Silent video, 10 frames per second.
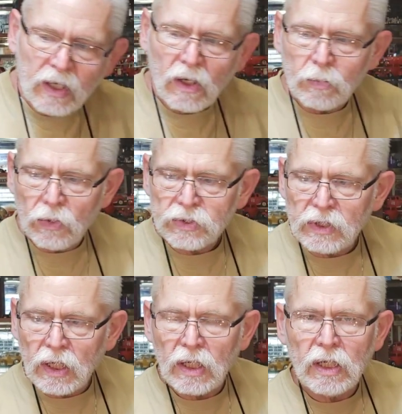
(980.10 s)
almost
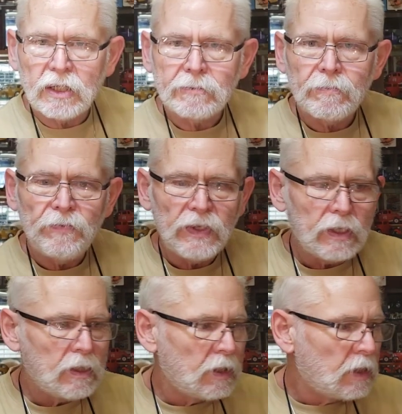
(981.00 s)
done.
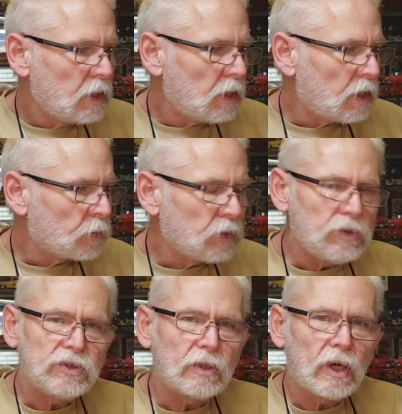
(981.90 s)
And I'm going to
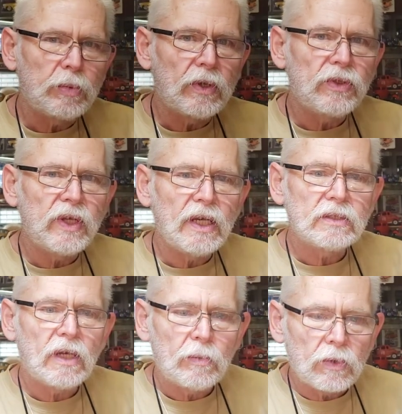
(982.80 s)
do a couple of things
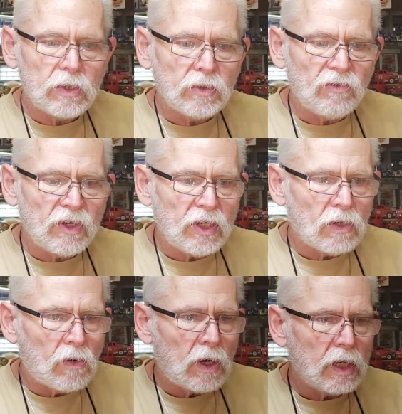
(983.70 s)
I'm going to do a
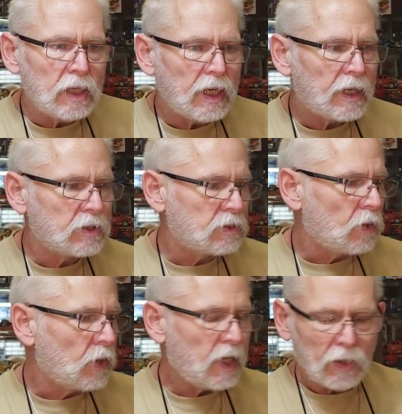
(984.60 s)
video on next.
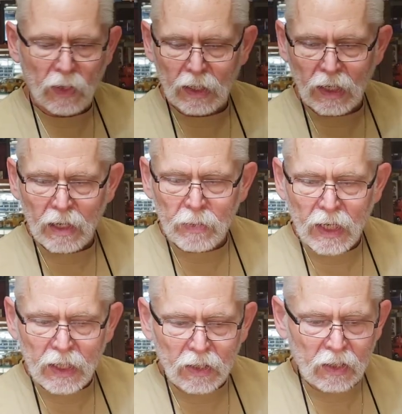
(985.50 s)
So anyway, I'm
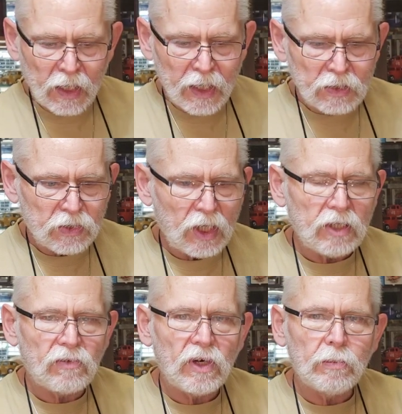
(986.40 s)
out of here, guys. Thank
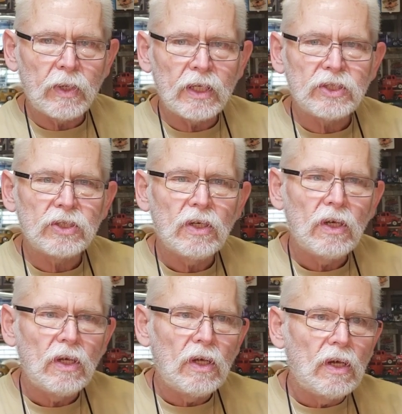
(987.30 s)
you very much.
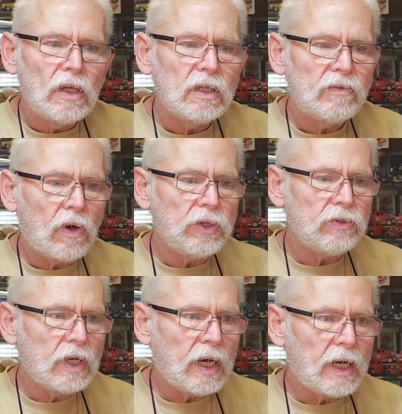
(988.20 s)
Love all you
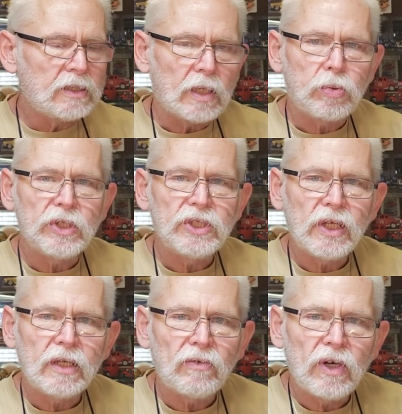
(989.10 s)
guys. I
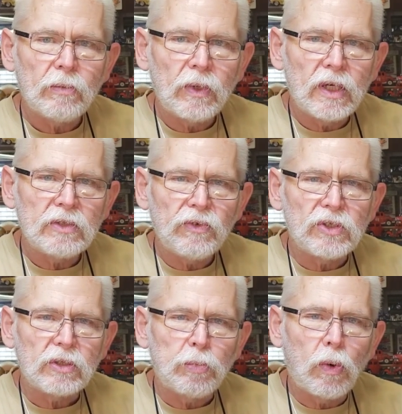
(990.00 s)
appreciate it very much for your
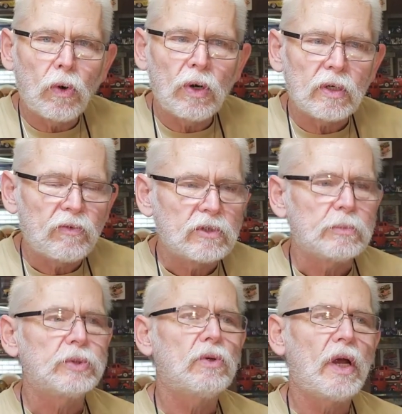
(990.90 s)
support and for
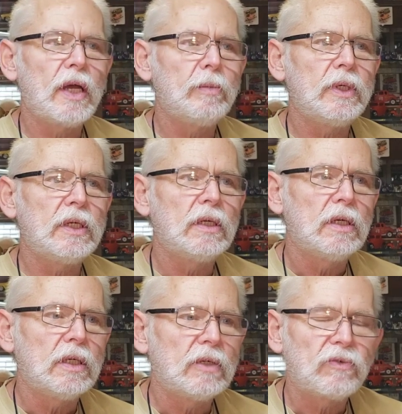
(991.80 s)
subscribing
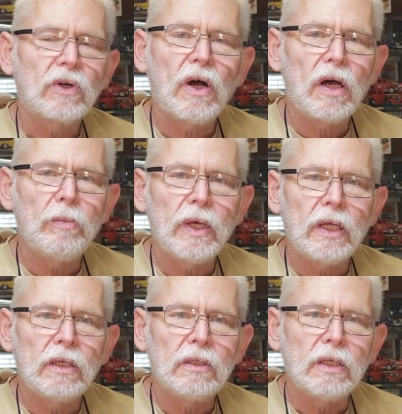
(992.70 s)
and for
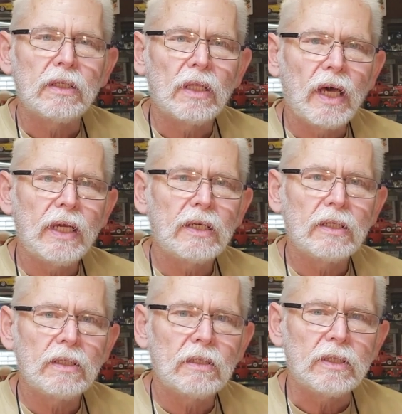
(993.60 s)
commenting and liking
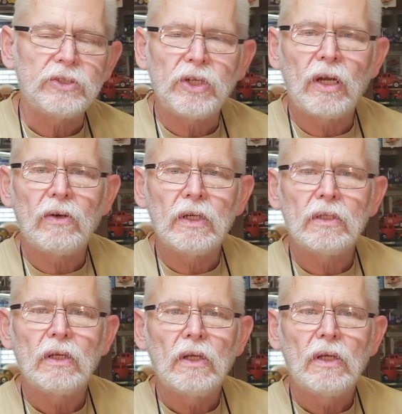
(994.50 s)
and sharing.